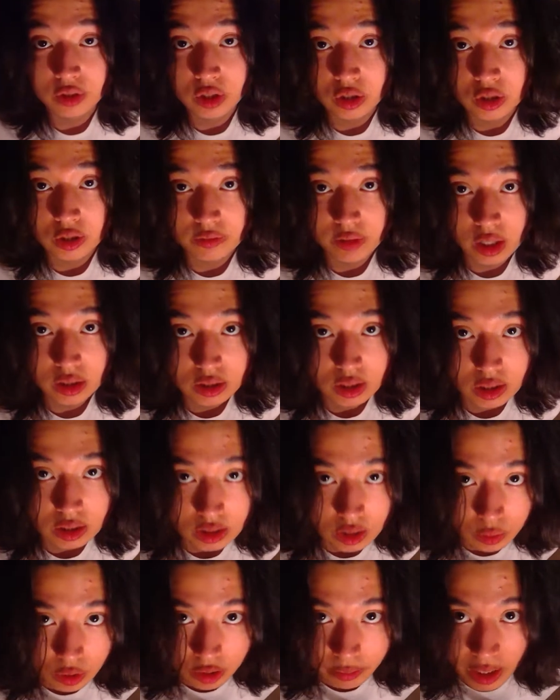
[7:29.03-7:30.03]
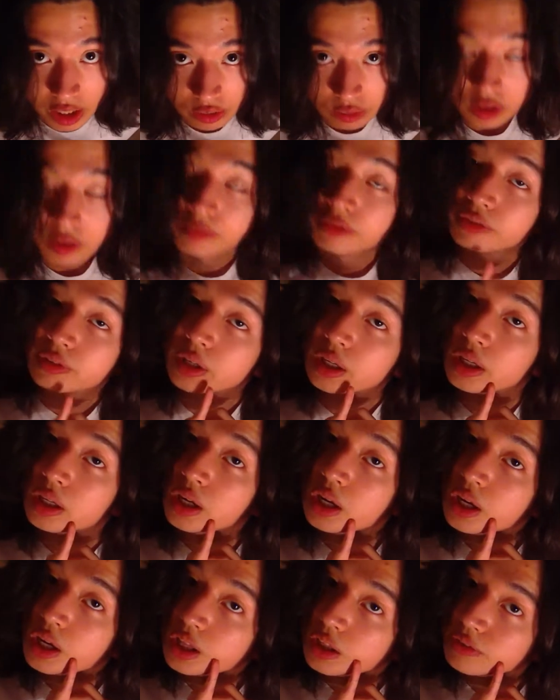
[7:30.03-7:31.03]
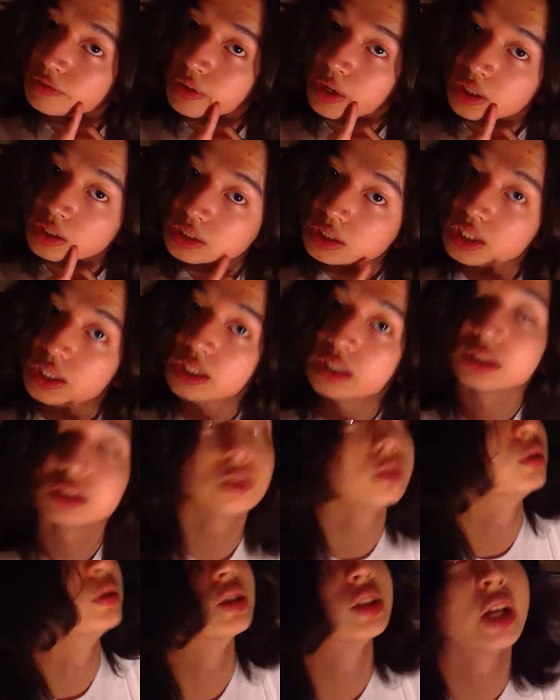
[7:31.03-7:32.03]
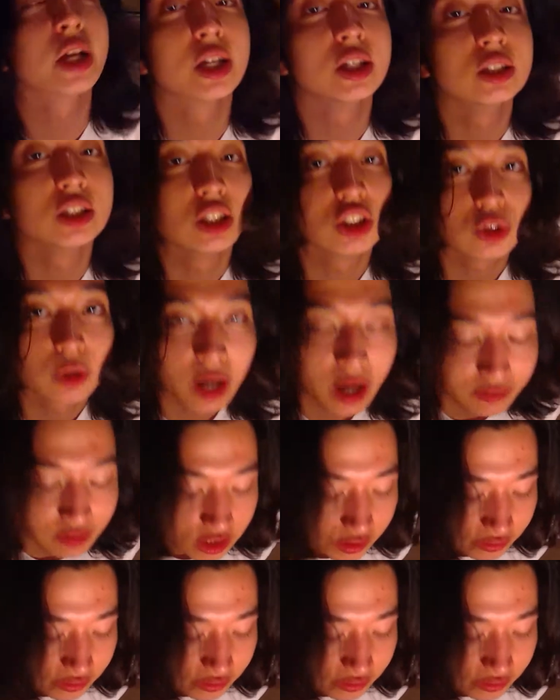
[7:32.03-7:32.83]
for the university because they want to make room for the first years or second years who are having